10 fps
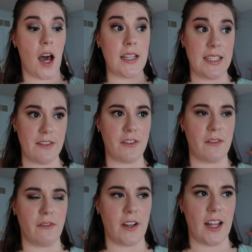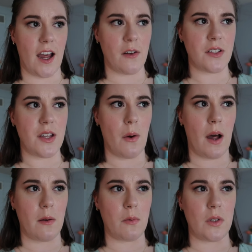a different video, so
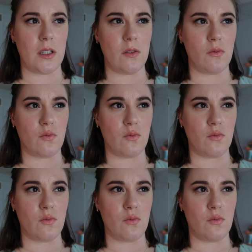I would